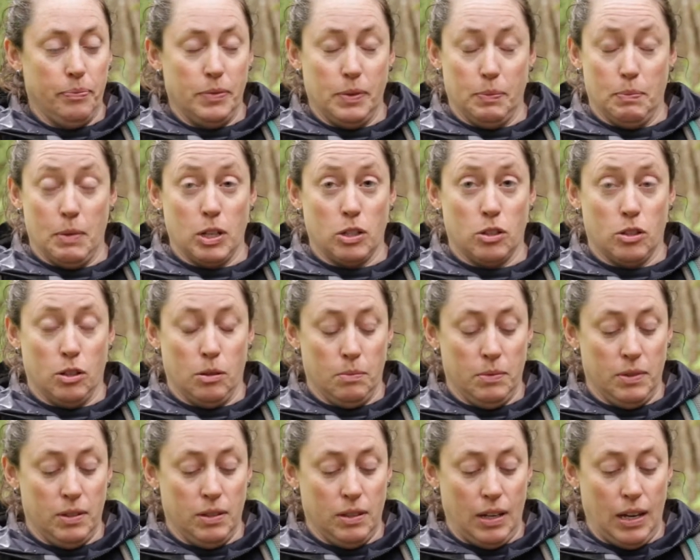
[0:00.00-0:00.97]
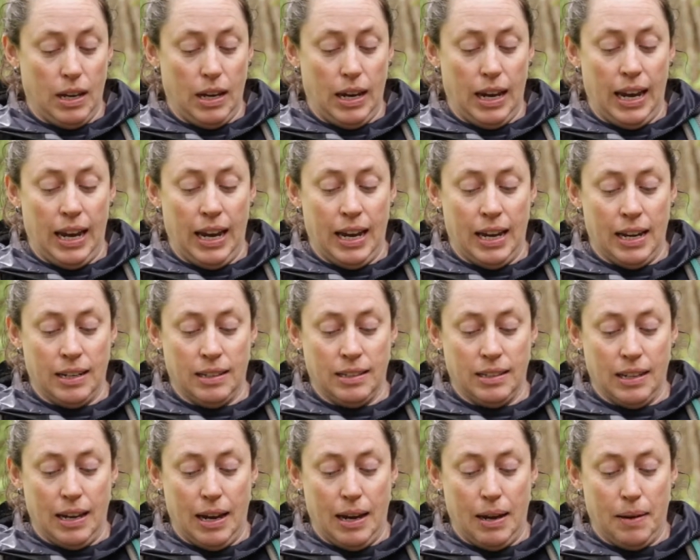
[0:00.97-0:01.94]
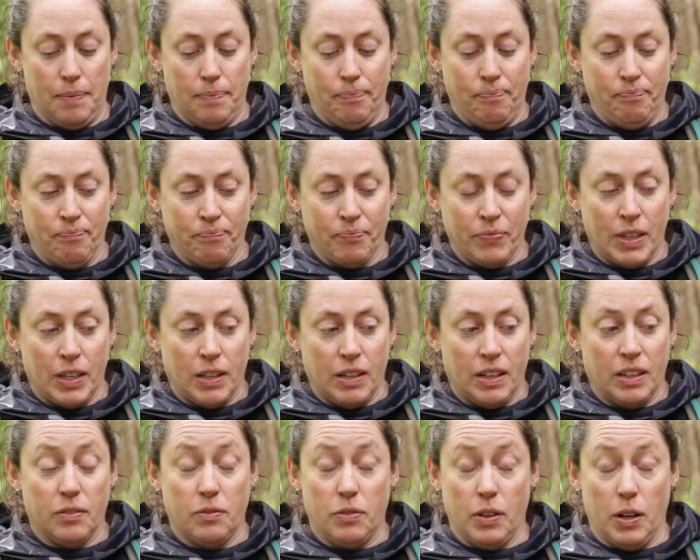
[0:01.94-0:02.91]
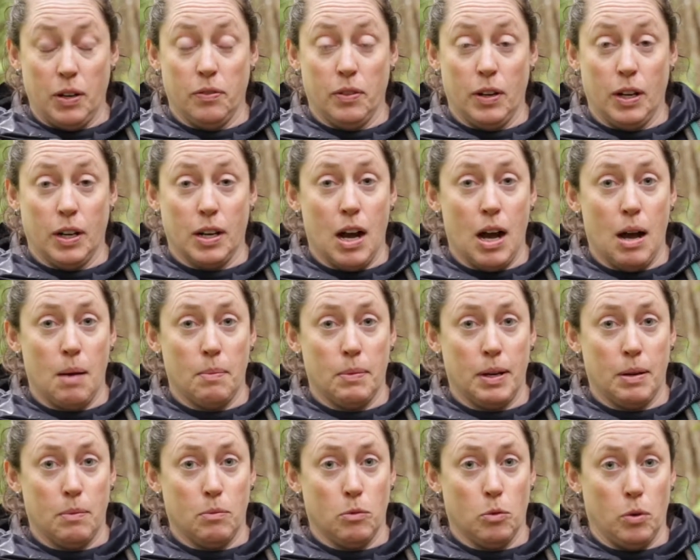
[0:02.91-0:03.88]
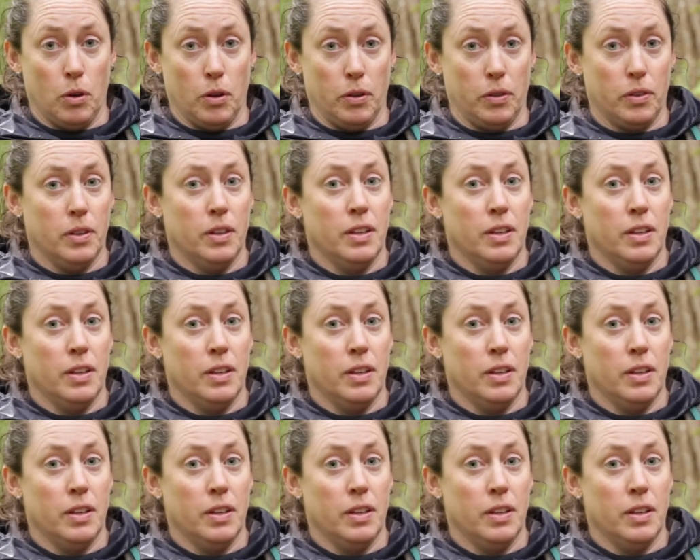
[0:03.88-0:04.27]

mushrooms and very, very common up north.